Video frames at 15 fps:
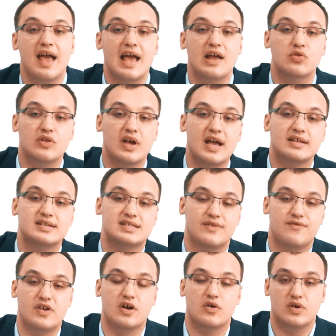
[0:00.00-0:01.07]
And, and
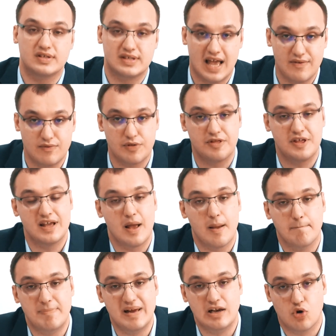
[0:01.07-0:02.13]
severe is everything
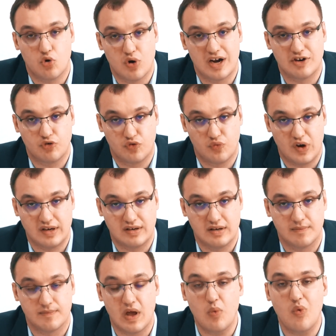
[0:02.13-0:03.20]
below
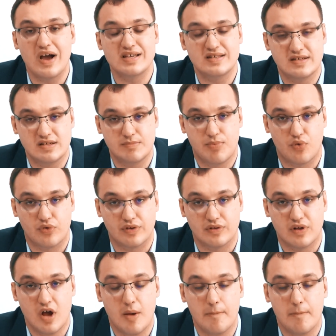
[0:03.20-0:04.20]
120. And why is this important?